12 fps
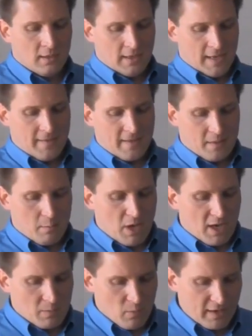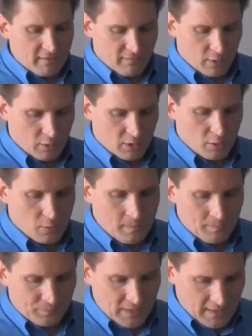And then the bottom right photo,
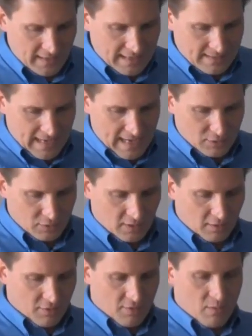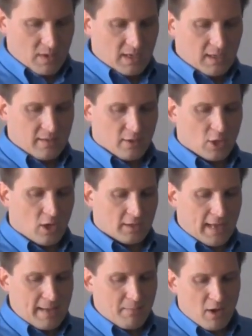that's actually 3. They're called
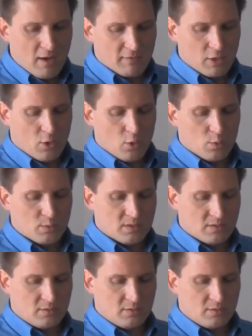Imhoff cones.